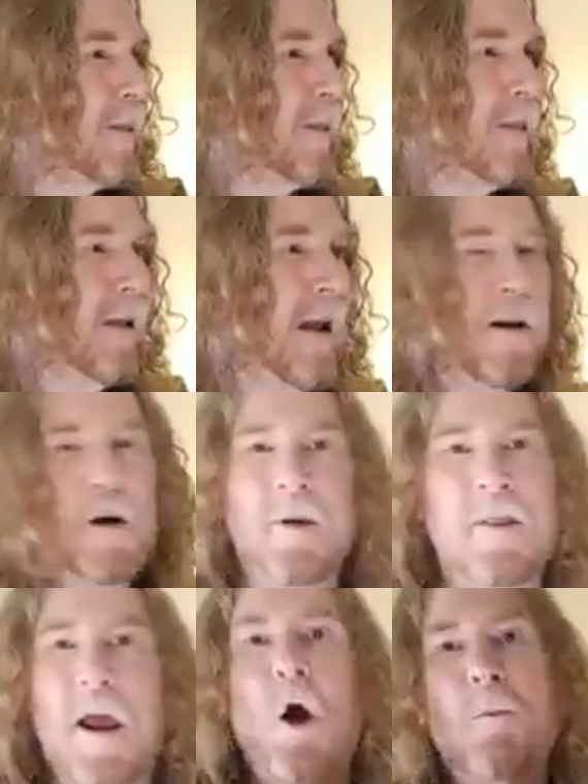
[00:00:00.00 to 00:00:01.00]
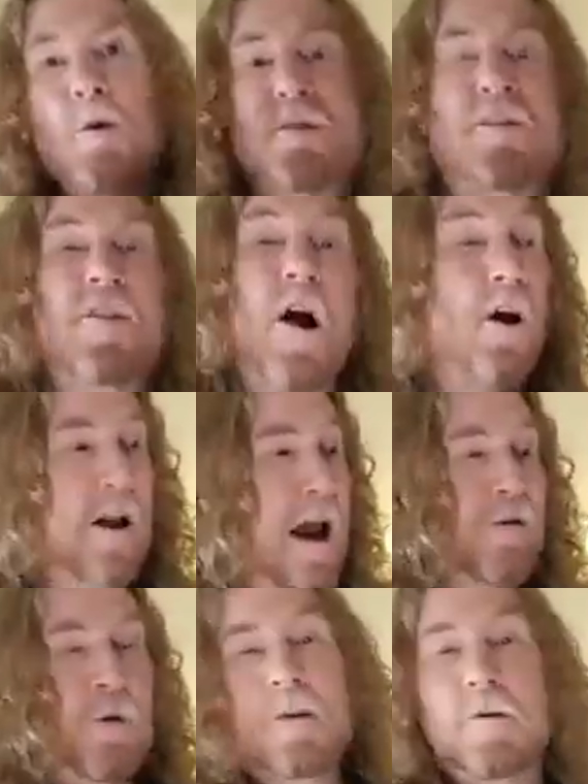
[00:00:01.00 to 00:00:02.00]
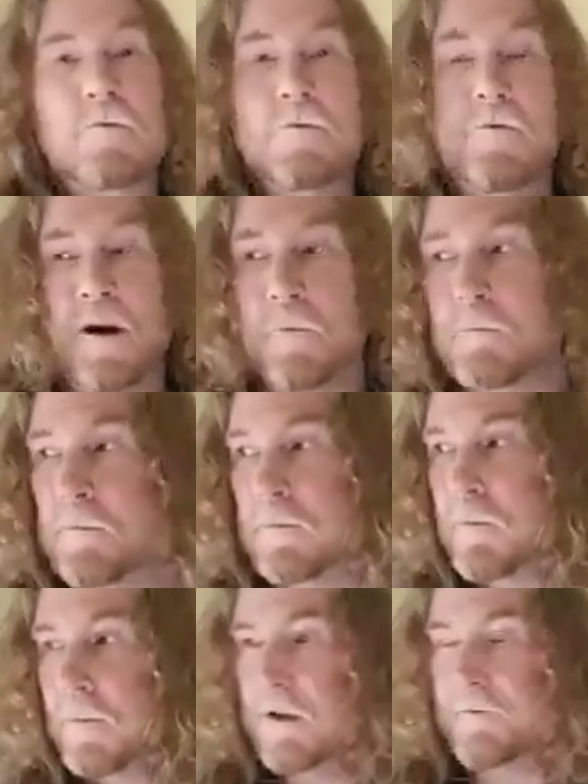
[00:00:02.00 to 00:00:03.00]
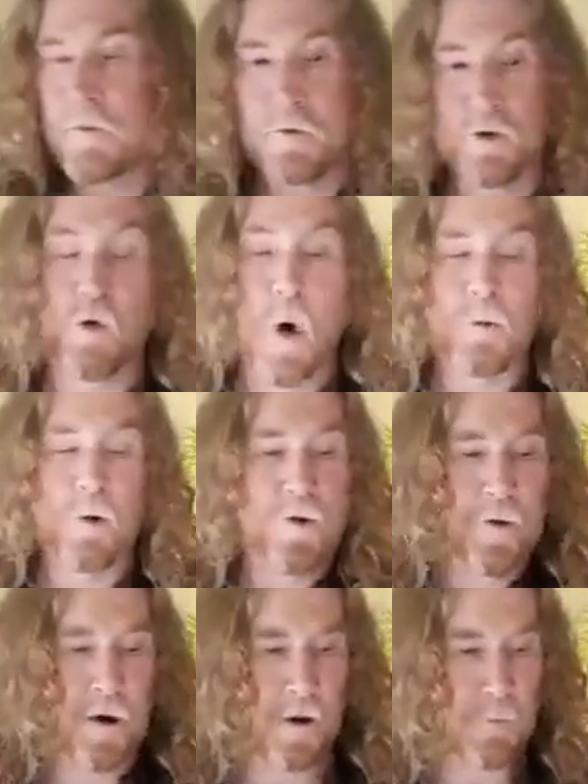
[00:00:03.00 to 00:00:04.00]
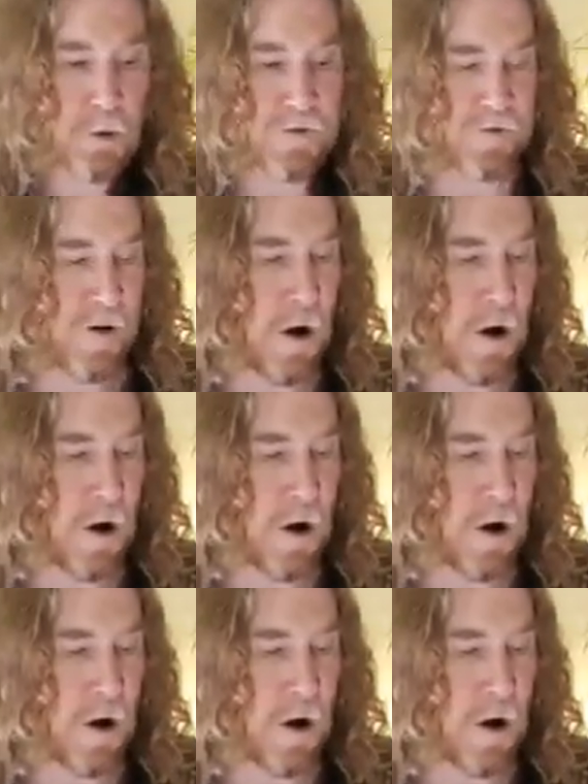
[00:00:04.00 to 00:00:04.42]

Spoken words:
Yeah, no, they all moved to Florida. Everyone that Rain grew up with moved to Florida.